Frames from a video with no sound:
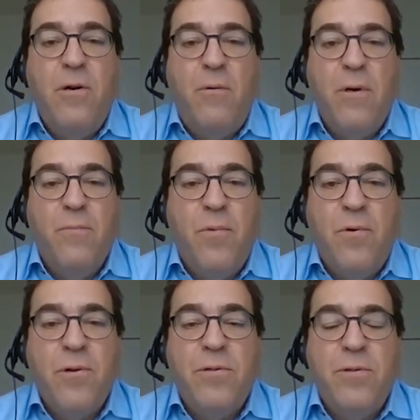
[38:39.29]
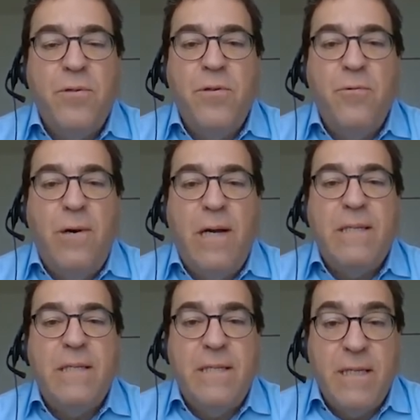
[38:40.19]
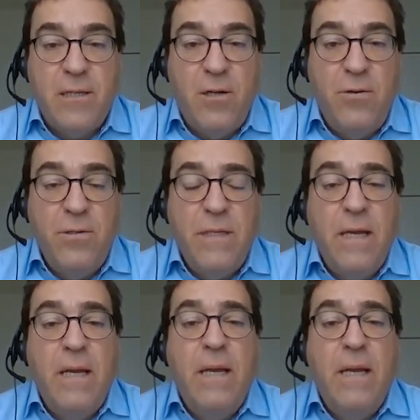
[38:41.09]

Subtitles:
our border to the U.S. is still closed.